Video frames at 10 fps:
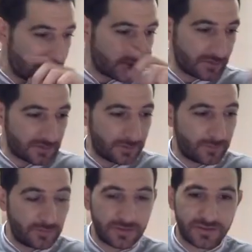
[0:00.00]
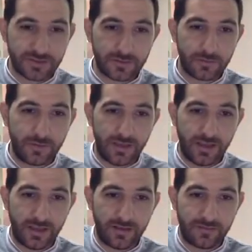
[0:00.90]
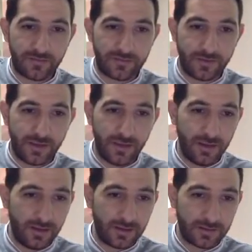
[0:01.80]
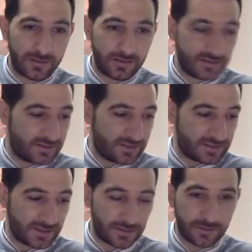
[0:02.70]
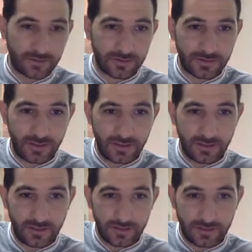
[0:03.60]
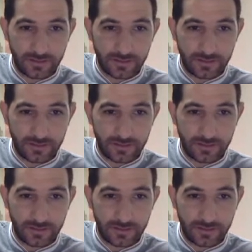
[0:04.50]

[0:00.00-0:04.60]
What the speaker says: so suppose we have A is the set containing